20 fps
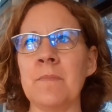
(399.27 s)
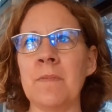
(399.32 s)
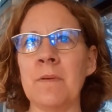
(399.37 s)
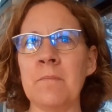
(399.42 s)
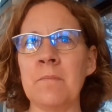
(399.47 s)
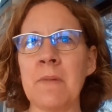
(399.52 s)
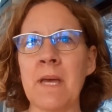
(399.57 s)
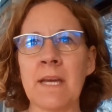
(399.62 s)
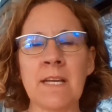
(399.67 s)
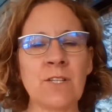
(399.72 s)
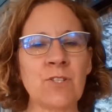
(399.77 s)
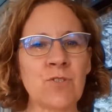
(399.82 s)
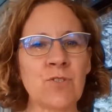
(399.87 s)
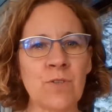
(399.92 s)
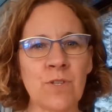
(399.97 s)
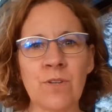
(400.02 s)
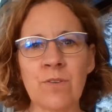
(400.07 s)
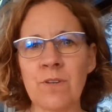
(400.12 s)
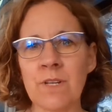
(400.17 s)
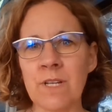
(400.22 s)
making sure
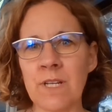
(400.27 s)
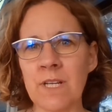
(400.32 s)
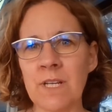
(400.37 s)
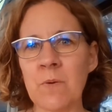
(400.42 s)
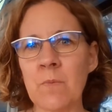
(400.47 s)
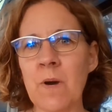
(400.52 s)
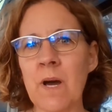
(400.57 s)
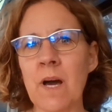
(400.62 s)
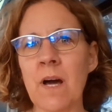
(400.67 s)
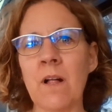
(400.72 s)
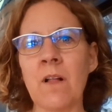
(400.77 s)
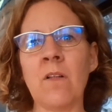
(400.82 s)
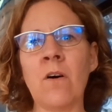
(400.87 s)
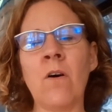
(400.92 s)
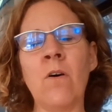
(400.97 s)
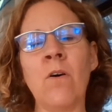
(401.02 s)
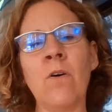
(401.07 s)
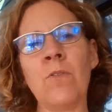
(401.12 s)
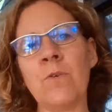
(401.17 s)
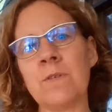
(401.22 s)
that you're eating well,
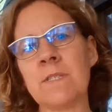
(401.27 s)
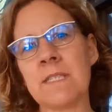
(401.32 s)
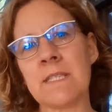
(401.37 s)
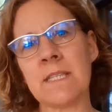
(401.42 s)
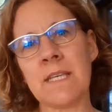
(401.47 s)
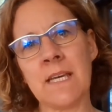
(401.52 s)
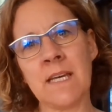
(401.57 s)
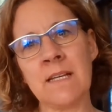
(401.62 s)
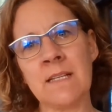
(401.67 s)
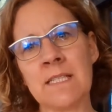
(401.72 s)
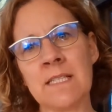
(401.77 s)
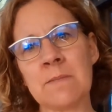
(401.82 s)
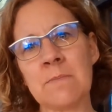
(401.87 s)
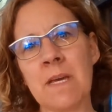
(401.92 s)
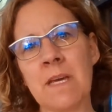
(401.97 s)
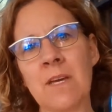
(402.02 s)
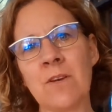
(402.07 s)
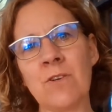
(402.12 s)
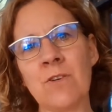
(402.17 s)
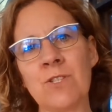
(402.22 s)
all those things,
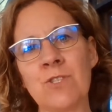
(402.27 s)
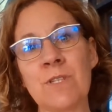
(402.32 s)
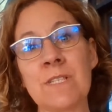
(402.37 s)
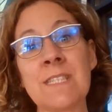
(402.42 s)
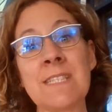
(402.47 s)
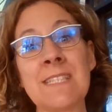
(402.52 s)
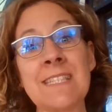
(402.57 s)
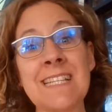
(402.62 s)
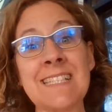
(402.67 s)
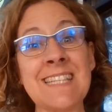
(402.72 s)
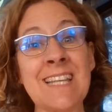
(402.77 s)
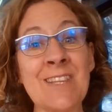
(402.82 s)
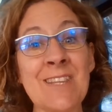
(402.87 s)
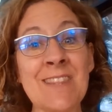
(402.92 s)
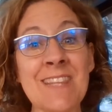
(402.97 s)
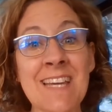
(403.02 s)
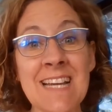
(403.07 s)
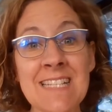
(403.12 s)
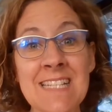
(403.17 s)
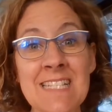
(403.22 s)
making good choices. That's the other
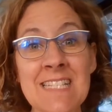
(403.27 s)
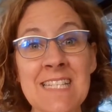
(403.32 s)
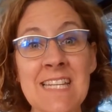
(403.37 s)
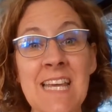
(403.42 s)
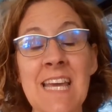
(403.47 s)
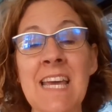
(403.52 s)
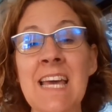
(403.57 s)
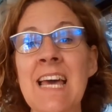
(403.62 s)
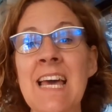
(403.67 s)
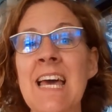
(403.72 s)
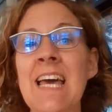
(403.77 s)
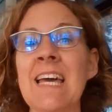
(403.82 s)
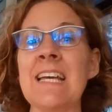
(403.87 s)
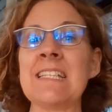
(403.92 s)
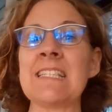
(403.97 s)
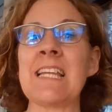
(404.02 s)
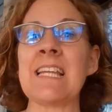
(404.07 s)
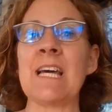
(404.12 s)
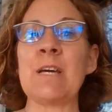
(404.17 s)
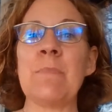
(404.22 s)
thing I did today,
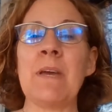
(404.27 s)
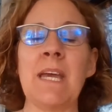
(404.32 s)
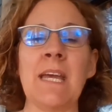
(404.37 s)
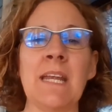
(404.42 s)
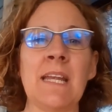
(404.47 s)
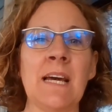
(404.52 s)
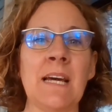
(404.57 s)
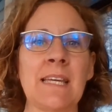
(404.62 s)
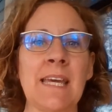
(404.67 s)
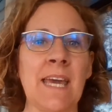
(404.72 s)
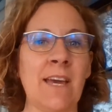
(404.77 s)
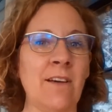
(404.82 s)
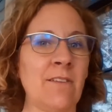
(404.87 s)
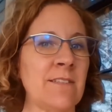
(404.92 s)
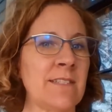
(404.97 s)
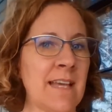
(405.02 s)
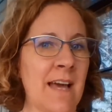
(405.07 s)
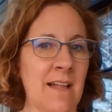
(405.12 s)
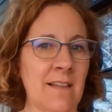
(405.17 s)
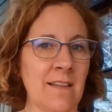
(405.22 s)
is that I made a kale
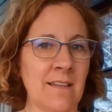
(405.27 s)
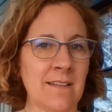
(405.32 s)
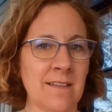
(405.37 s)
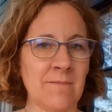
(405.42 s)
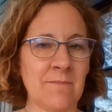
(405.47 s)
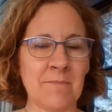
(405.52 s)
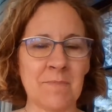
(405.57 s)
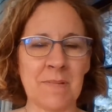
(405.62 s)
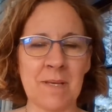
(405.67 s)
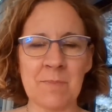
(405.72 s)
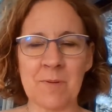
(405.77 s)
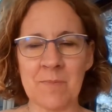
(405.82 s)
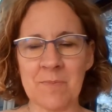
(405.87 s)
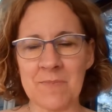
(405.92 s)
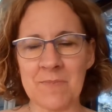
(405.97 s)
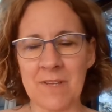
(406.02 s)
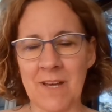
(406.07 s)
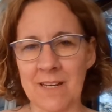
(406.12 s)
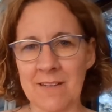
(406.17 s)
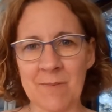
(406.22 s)
salad. And people,
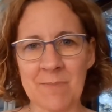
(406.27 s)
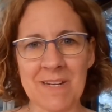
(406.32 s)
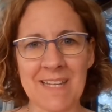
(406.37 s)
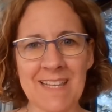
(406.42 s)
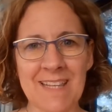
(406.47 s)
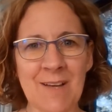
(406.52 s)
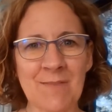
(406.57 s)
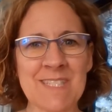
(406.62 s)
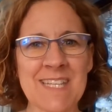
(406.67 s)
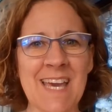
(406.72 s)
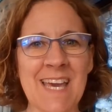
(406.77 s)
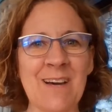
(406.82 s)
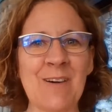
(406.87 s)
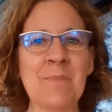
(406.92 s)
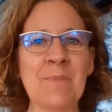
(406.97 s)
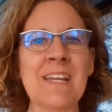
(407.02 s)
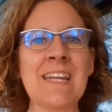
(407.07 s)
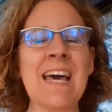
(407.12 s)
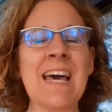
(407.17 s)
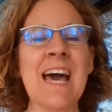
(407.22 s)
not everybody loves kale,
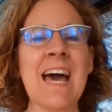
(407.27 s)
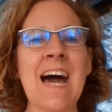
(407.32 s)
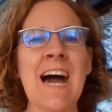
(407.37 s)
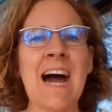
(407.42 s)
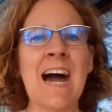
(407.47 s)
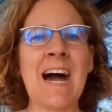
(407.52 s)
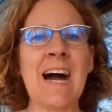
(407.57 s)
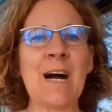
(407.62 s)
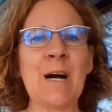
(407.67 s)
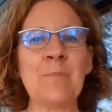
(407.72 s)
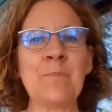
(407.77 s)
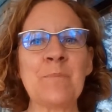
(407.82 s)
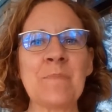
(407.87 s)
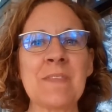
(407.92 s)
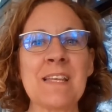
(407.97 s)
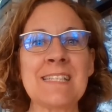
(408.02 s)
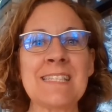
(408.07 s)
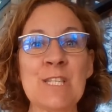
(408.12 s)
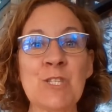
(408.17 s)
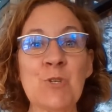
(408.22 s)
but
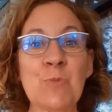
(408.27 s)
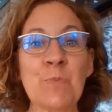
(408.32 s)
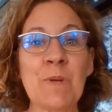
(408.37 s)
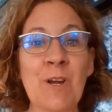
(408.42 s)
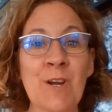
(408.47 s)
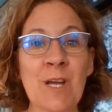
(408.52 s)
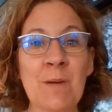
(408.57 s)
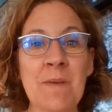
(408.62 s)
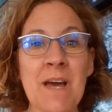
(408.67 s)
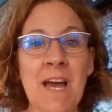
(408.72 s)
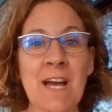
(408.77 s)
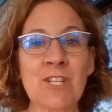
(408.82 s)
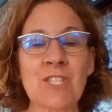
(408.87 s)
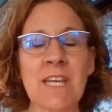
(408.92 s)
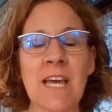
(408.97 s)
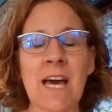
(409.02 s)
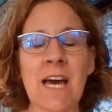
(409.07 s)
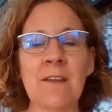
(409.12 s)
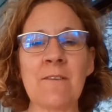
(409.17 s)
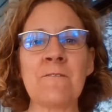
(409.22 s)
Sister Miriam
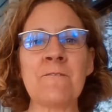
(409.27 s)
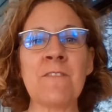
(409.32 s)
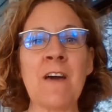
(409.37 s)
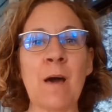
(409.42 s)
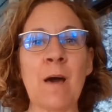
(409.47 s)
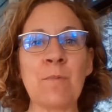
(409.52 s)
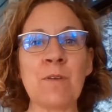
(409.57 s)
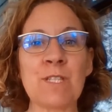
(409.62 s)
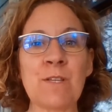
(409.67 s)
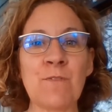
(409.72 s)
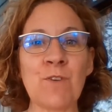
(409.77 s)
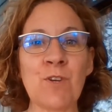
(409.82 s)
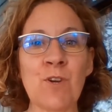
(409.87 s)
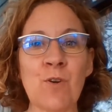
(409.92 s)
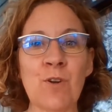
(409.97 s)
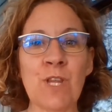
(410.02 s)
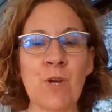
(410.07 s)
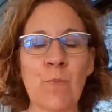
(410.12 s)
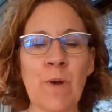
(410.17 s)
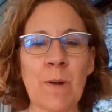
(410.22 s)
actually had a fabulous, if you go
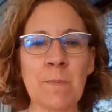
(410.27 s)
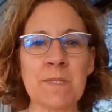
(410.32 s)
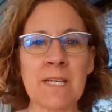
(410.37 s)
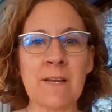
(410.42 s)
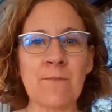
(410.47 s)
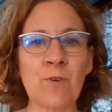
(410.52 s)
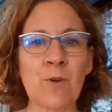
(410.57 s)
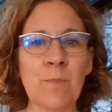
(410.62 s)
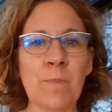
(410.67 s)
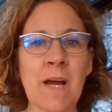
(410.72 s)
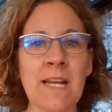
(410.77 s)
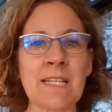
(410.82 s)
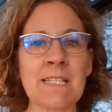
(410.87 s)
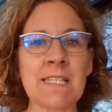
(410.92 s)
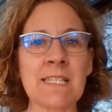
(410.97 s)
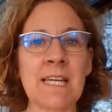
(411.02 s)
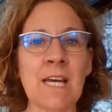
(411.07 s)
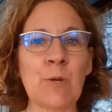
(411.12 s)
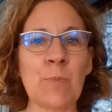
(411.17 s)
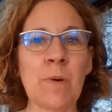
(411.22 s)
to their website for Abiding
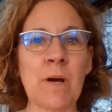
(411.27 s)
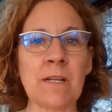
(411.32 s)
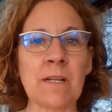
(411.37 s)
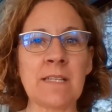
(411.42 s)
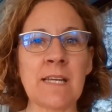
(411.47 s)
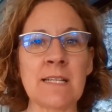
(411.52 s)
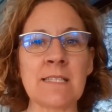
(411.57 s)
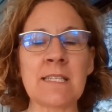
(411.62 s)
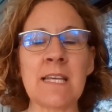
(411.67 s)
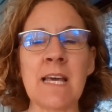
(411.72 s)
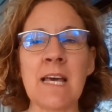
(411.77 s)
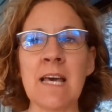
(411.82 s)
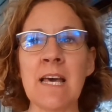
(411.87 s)
Together podcast,